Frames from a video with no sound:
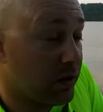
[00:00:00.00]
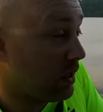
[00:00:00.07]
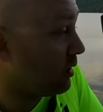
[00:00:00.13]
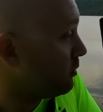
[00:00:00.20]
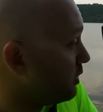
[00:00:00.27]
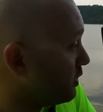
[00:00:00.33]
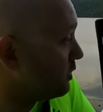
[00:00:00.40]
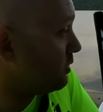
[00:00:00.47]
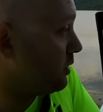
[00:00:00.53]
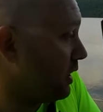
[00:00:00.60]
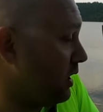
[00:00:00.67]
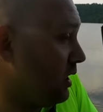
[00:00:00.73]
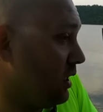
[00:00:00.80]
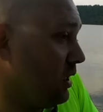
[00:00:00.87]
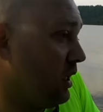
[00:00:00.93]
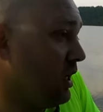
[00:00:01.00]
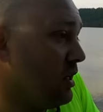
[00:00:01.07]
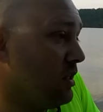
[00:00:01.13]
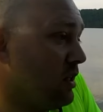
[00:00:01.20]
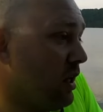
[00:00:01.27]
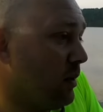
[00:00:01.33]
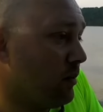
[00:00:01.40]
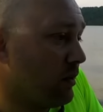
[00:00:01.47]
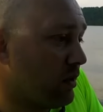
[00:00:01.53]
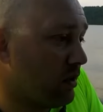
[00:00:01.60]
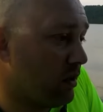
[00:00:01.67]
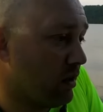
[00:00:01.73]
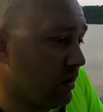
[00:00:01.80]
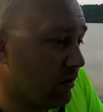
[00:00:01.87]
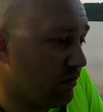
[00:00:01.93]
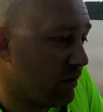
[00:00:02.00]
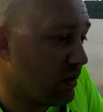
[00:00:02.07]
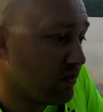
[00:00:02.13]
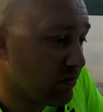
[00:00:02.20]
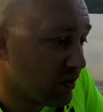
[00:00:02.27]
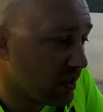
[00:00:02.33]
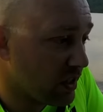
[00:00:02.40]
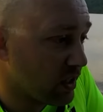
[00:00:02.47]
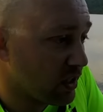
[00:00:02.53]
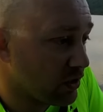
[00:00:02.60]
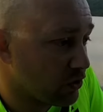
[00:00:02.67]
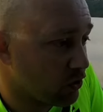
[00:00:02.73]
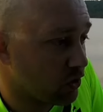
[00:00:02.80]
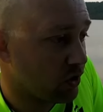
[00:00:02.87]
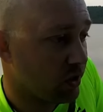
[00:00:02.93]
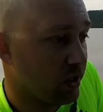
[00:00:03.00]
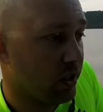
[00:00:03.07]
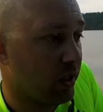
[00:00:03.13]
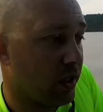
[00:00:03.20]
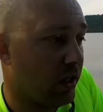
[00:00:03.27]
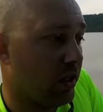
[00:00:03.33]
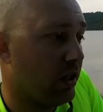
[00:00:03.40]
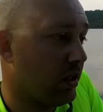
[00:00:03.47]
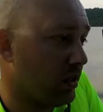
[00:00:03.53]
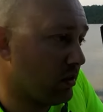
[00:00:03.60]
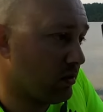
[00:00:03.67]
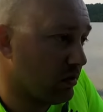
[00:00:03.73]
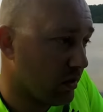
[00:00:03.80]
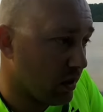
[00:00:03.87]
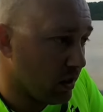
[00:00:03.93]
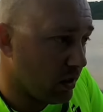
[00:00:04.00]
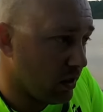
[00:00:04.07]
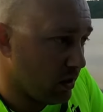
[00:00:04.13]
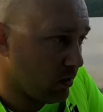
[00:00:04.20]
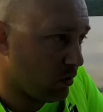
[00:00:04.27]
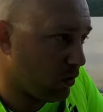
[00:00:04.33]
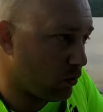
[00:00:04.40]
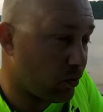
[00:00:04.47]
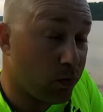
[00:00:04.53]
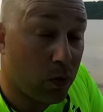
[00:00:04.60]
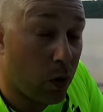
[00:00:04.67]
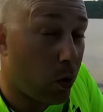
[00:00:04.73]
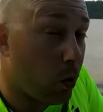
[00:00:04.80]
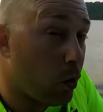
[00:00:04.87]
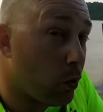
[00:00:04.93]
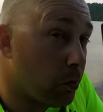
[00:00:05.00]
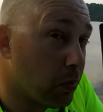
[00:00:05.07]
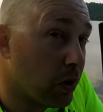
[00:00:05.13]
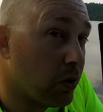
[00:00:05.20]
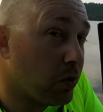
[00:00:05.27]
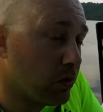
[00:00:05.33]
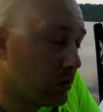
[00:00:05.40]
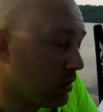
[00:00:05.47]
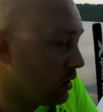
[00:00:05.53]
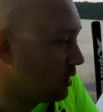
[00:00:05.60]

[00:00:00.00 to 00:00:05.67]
Now I'm gonna do a in-depth fit and finish, and you know, go through the whole boat